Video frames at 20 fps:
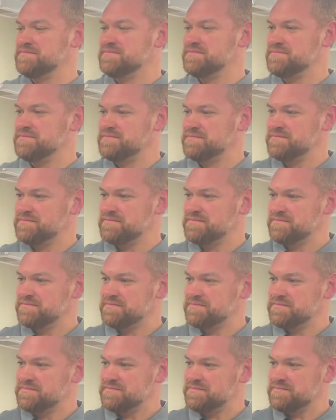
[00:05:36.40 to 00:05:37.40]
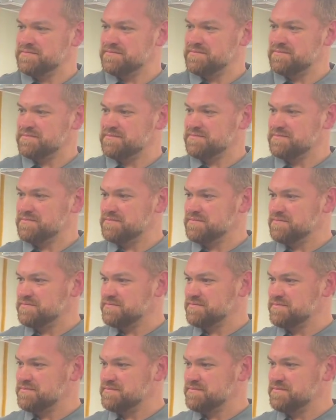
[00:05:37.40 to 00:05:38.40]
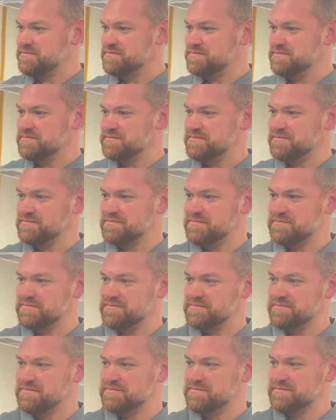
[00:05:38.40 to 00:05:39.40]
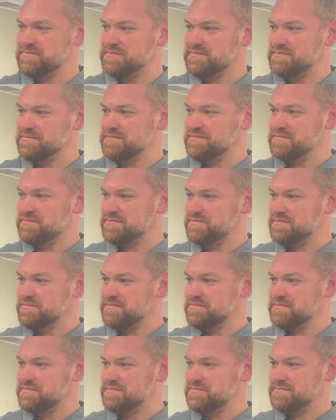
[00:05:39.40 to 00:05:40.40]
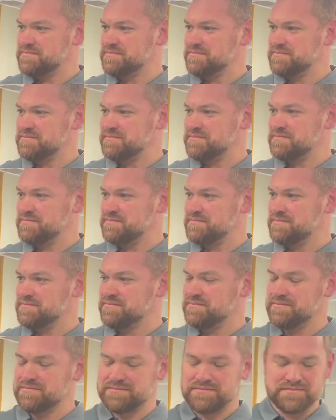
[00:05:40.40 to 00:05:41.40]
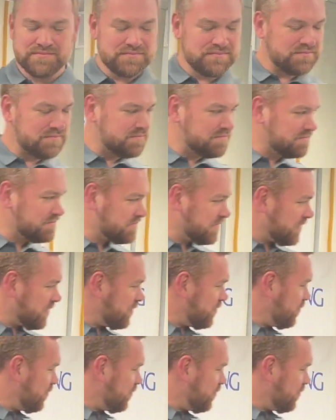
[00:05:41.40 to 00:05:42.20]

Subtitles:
(not speaking)